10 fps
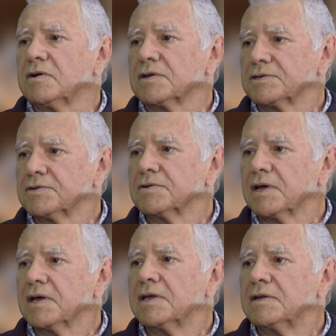not a
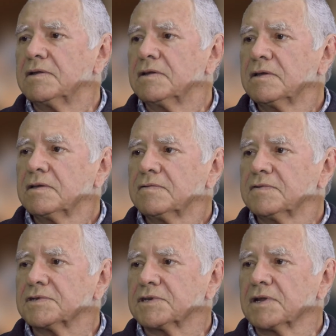two-lane
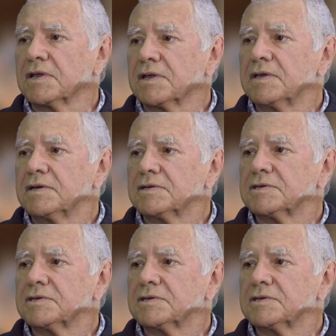facility. It's